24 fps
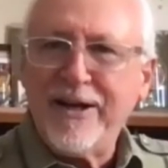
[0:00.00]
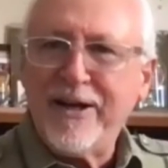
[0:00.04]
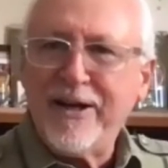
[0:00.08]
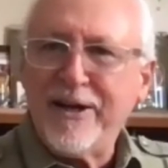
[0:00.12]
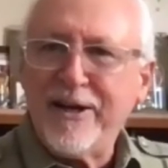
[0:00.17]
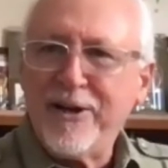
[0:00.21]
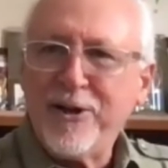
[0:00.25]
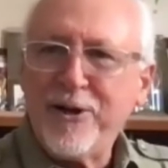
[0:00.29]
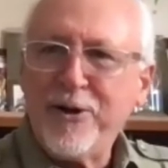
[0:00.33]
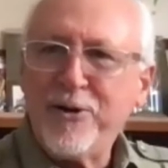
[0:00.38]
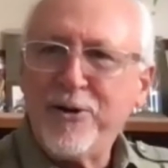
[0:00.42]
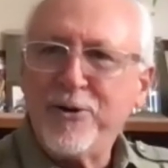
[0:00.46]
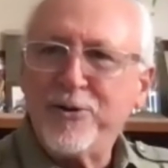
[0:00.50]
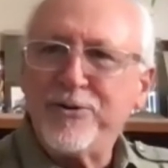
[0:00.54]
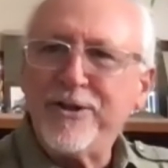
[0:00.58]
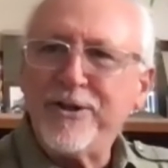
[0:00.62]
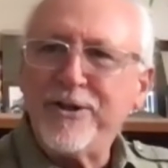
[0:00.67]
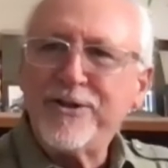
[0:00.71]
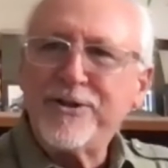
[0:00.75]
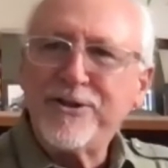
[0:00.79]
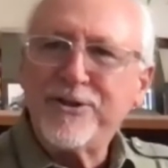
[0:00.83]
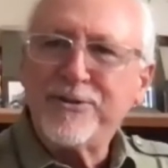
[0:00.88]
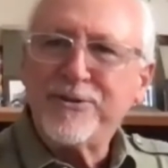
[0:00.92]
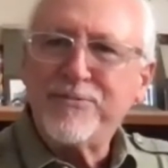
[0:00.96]
Hello,
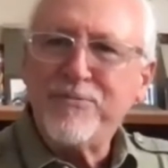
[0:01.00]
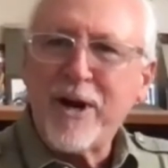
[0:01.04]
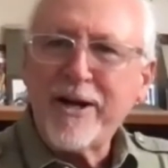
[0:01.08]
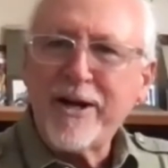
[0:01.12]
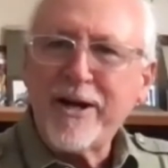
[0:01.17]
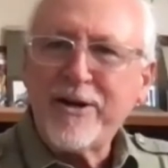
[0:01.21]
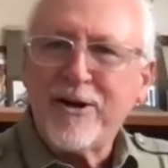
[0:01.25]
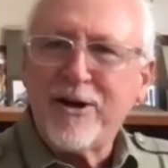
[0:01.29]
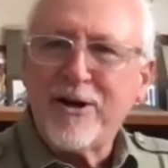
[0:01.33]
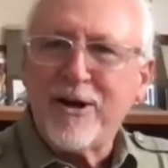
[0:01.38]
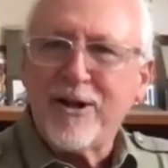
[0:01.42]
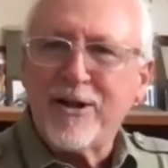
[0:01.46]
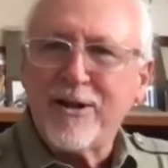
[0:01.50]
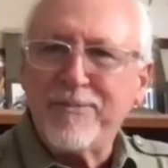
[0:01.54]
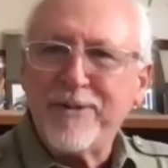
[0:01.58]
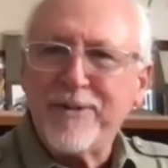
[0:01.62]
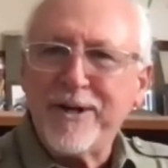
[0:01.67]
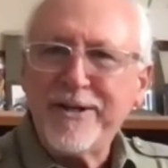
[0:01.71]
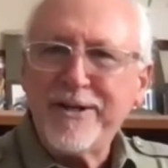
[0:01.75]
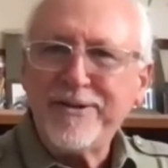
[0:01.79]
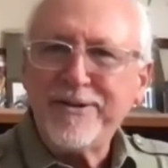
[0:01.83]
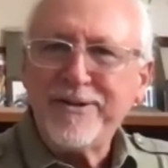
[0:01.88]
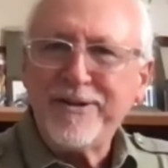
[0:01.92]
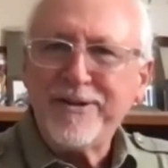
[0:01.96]
this is Mike
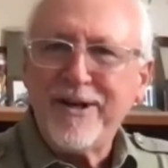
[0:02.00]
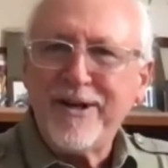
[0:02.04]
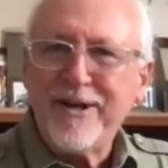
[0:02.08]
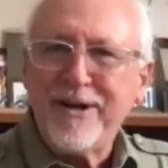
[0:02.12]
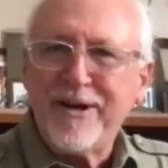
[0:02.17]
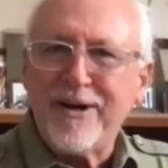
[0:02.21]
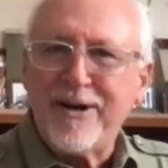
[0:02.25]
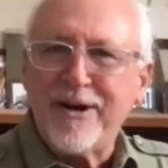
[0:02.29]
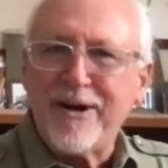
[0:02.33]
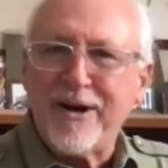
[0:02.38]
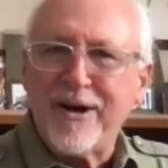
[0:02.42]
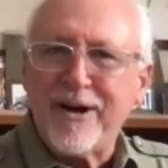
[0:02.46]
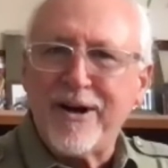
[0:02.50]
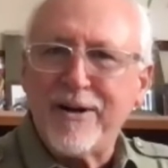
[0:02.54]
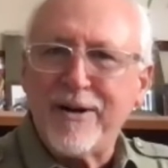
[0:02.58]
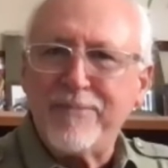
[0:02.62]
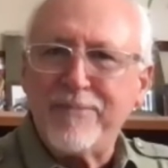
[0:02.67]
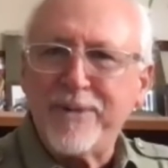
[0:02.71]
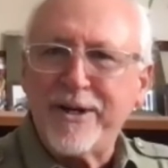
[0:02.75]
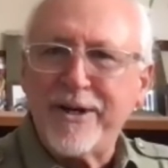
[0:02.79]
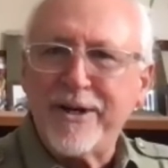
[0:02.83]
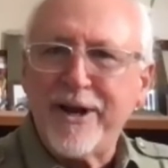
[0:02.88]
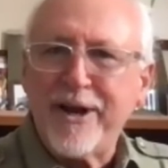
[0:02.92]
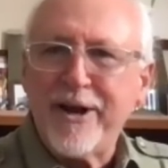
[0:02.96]
Holoman. I'm
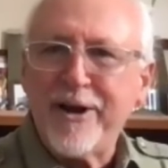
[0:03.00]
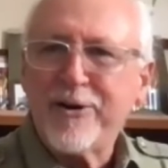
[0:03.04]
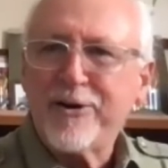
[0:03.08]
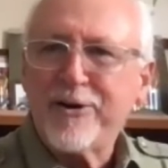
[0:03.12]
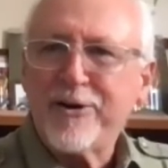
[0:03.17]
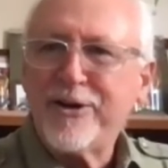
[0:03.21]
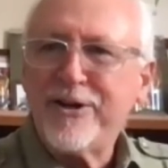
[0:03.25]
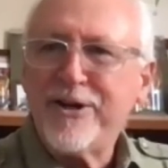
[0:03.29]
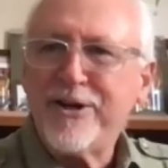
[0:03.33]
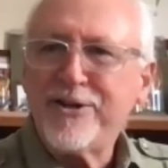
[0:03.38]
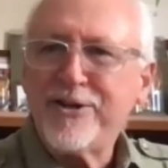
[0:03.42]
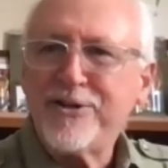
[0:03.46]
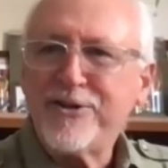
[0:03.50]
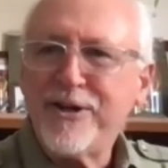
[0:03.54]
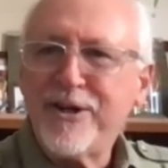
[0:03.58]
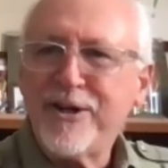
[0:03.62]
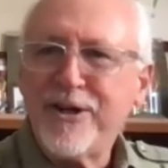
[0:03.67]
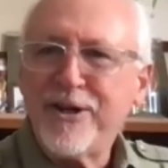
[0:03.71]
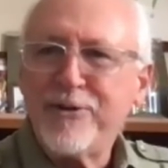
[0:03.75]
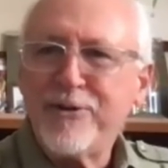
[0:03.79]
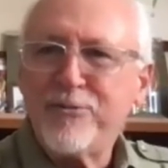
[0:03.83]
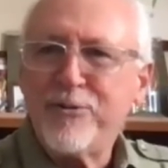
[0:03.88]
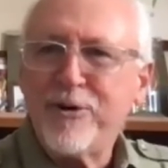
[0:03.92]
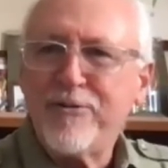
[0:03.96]
um, an air
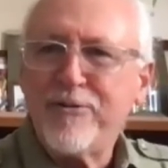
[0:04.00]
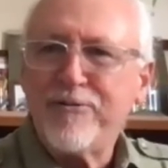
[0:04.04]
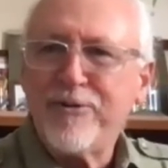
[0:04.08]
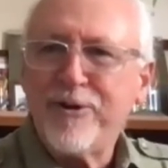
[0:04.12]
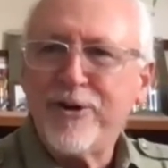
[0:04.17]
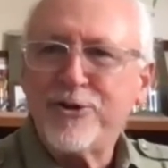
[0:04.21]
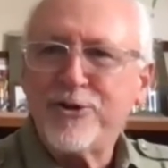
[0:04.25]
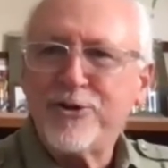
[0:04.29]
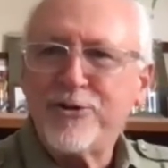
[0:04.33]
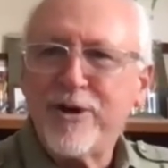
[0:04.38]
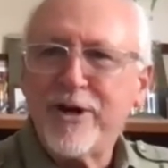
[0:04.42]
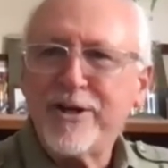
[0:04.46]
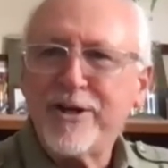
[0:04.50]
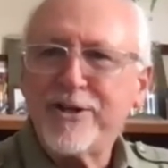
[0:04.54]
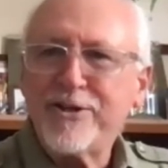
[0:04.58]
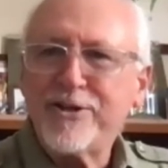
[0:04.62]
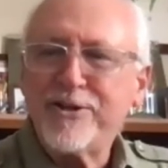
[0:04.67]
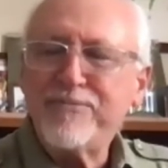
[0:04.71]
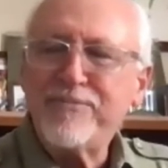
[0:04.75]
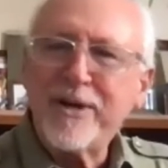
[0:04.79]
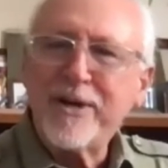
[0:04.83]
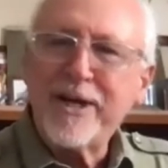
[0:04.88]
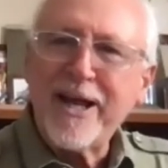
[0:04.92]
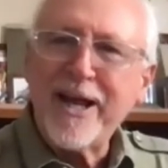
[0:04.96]
conditioning and
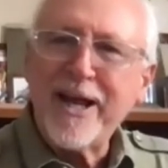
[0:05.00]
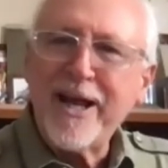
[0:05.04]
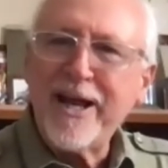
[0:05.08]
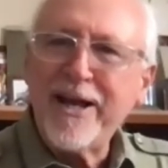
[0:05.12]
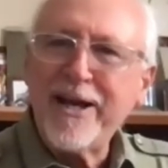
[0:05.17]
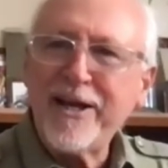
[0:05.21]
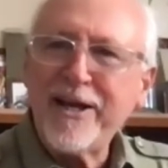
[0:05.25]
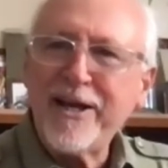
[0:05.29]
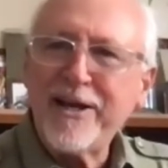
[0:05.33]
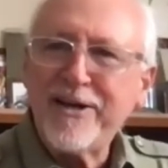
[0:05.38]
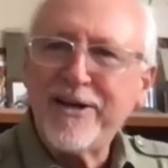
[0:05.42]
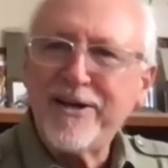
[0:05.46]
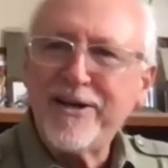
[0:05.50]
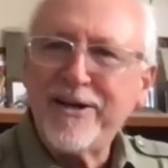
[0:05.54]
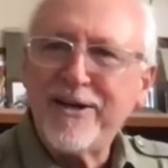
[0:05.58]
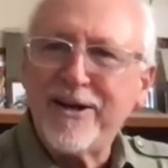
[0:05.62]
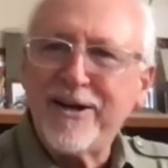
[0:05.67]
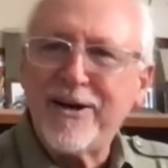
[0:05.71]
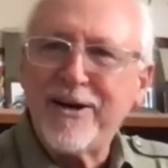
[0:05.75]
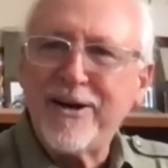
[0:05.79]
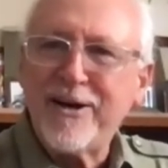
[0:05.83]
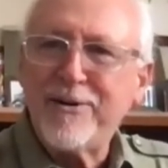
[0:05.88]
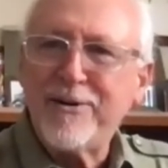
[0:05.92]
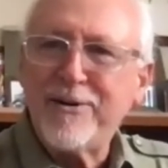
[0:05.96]
refrigeration mechanic,
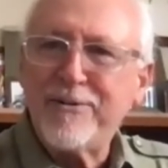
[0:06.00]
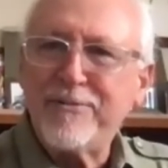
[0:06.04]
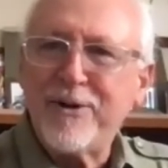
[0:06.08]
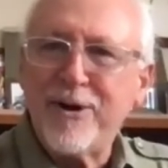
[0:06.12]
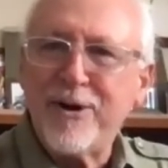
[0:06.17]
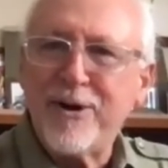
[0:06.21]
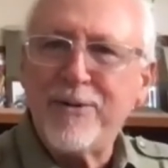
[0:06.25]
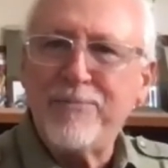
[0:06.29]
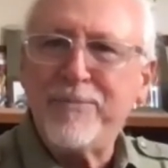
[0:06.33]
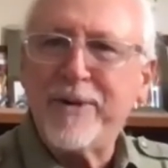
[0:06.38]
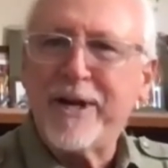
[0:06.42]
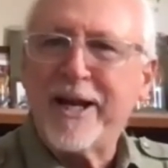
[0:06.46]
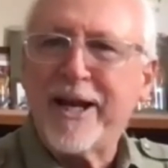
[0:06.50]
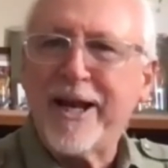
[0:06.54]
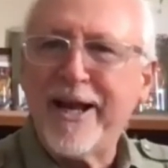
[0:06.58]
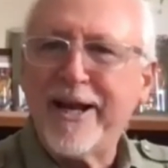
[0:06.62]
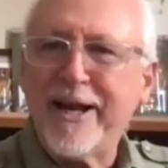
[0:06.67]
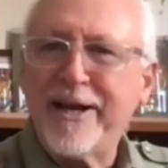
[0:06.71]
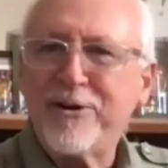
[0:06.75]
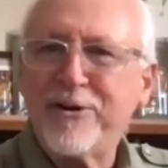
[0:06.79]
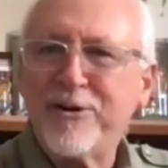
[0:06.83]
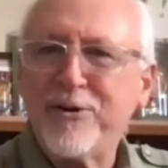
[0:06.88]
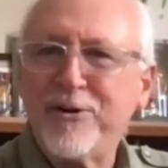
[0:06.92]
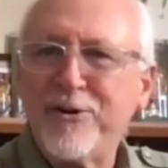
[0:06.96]
uh, a
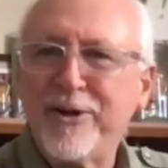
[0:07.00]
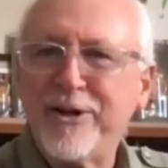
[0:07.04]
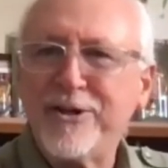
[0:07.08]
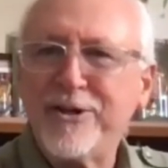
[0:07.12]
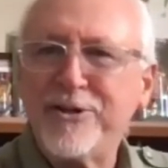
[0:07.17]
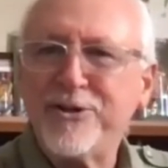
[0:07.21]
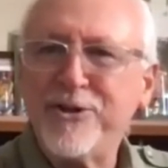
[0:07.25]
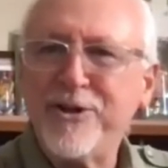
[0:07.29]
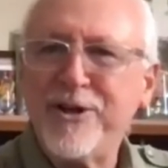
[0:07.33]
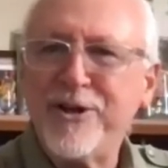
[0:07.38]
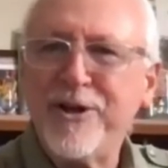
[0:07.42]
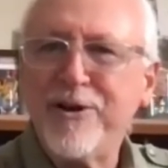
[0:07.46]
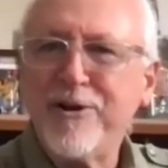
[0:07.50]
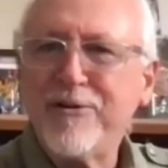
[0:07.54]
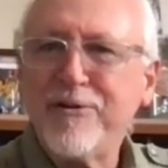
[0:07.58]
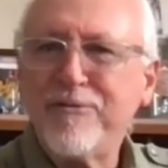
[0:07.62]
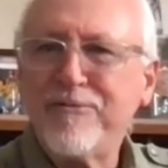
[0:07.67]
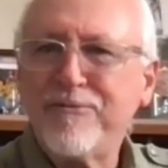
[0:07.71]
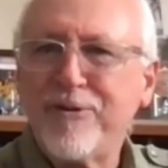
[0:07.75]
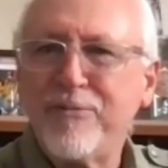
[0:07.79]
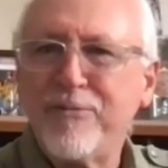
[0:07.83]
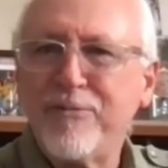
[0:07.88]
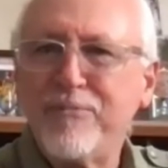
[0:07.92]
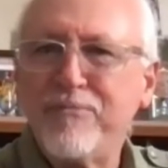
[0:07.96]
mechanical engineer
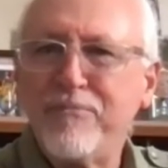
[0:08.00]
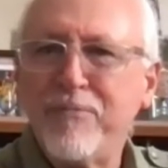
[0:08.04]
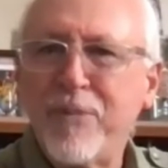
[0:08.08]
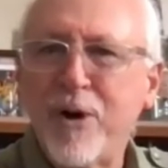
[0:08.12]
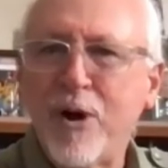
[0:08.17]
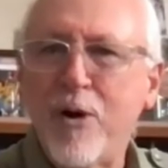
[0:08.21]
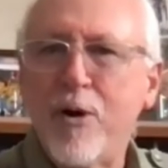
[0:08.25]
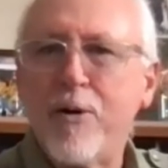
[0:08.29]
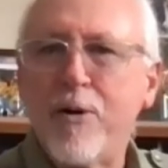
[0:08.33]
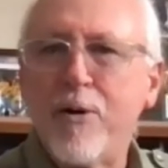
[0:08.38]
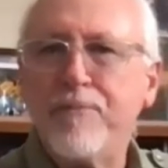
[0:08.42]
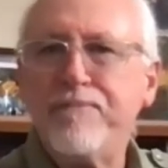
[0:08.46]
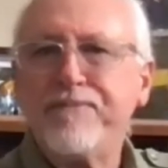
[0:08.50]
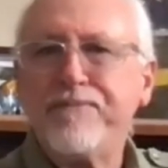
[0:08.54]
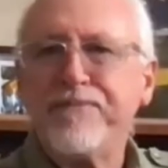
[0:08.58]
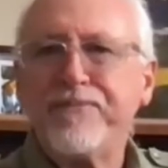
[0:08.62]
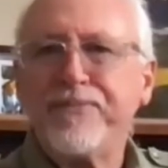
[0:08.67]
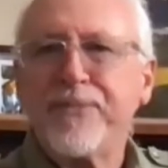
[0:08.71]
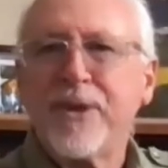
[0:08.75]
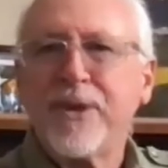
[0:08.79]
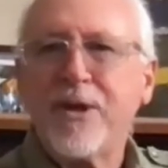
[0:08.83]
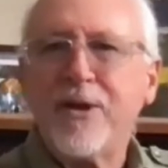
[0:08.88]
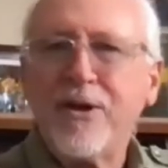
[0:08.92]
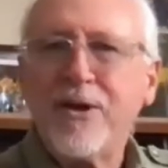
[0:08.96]
from
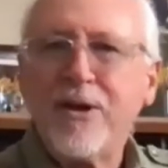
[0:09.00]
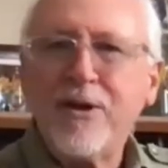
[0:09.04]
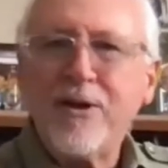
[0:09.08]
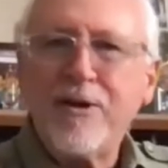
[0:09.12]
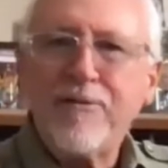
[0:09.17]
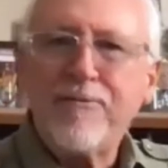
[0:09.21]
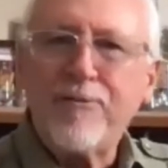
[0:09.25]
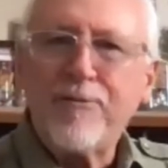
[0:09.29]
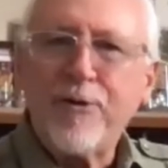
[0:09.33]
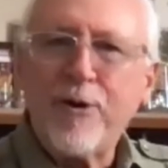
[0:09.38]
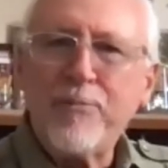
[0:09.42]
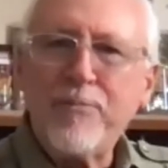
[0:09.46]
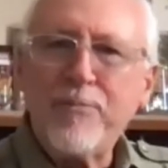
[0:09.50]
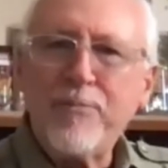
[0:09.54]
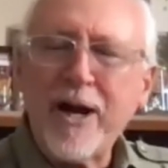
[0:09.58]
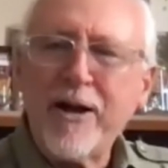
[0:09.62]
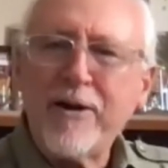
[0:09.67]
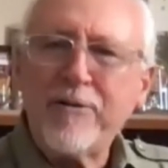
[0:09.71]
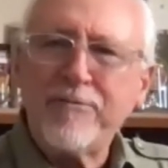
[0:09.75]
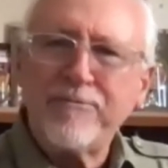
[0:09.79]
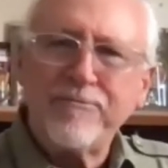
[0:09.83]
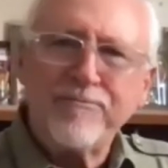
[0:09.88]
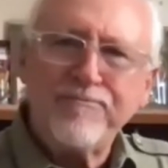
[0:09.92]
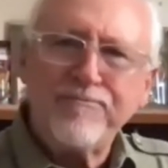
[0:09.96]
uh, for
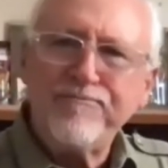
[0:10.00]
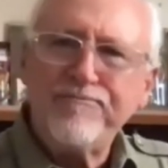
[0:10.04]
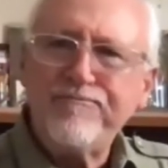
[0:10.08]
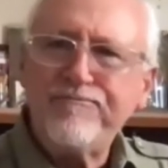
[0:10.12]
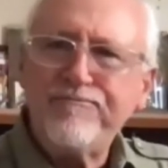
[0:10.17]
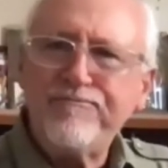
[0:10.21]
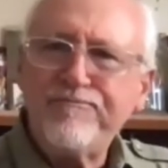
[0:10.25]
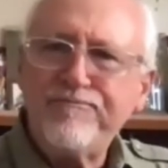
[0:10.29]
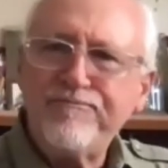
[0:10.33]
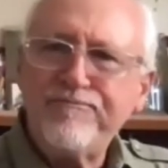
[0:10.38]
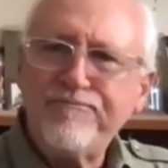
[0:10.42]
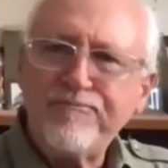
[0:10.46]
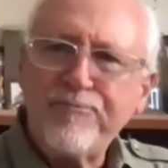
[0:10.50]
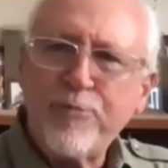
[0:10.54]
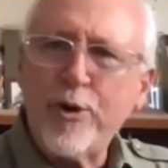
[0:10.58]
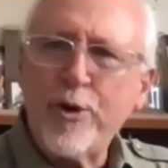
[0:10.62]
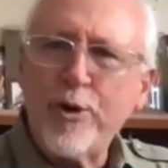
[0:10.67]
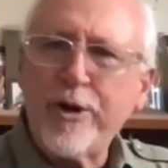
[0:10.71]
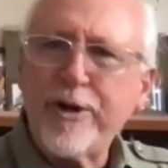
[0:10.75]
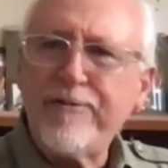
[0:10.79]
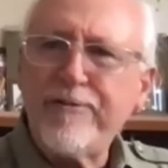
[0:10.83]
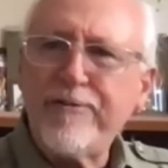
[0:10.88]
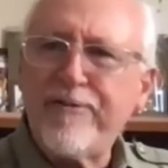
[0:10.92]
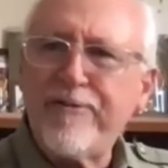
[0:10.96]
about
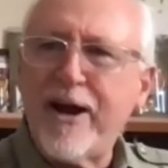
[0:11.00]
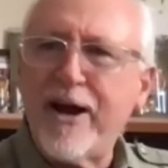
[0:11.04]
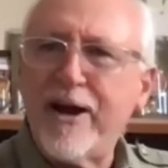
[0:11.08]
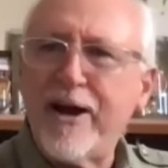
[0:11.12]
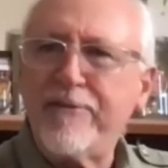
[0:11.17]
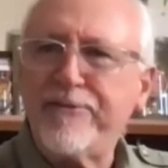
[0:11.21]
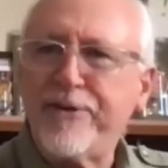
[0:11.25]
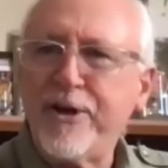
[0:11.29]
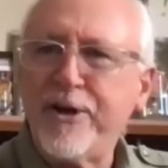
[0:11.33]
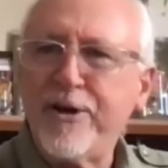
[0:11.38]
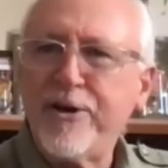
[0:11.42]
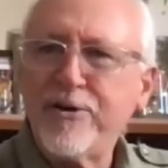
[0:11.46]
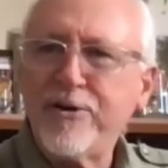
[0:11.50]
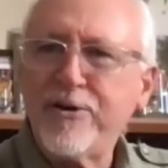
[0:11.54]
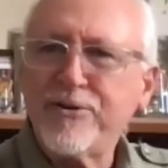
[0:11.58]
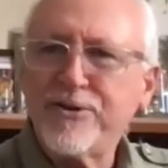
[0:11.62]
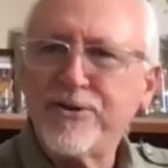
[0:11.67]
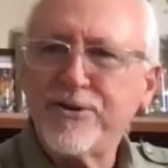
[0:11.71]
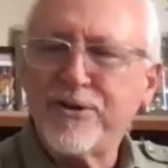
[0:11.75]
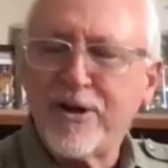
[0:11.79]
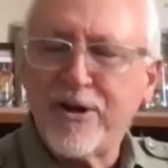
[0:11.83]
45 years.